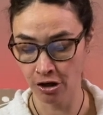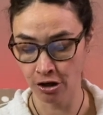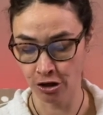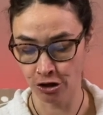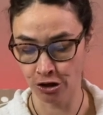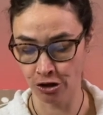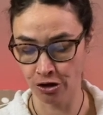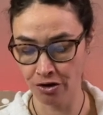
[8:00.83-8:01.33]

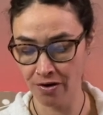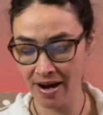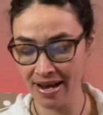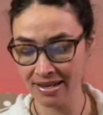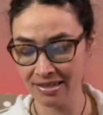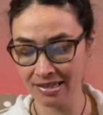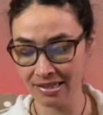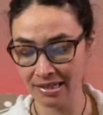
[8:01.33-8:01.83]
Sure
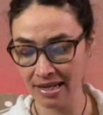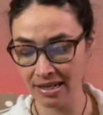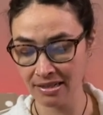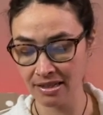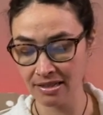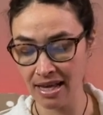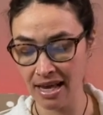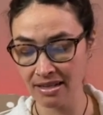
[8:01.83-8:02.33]
as
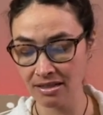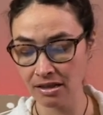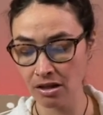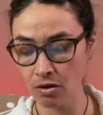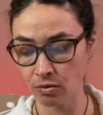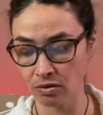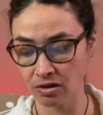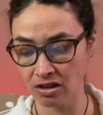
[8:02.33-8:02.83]
Texas has a
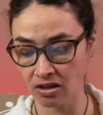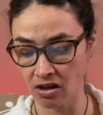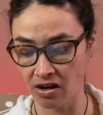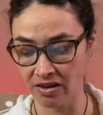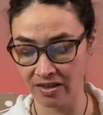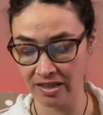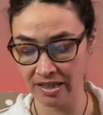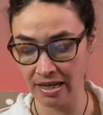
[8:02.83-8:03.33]
Lone
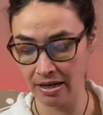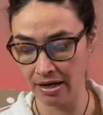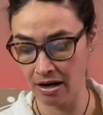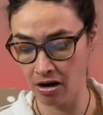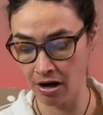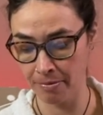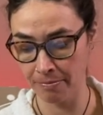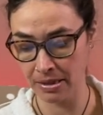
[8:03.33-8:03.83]
Star, said
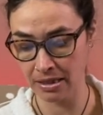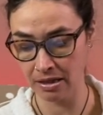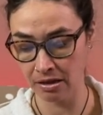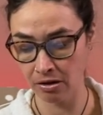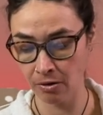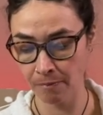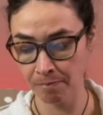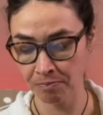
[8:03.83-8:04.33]

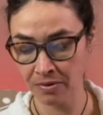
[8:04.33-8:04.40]
Armadillo.